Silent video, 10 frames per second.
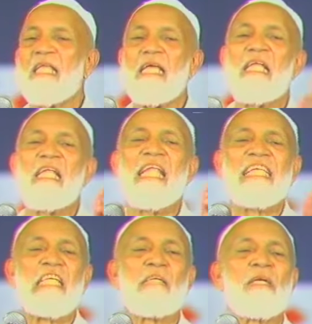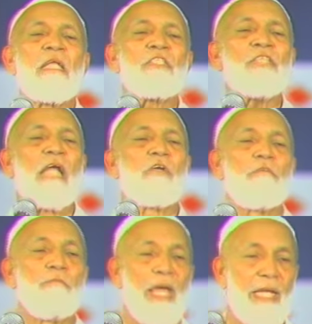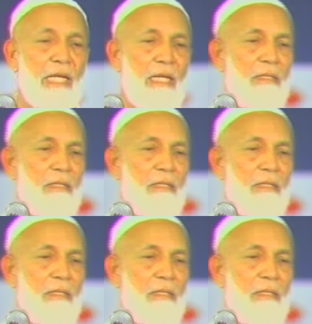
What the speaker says: is the illegitimate child of Mary.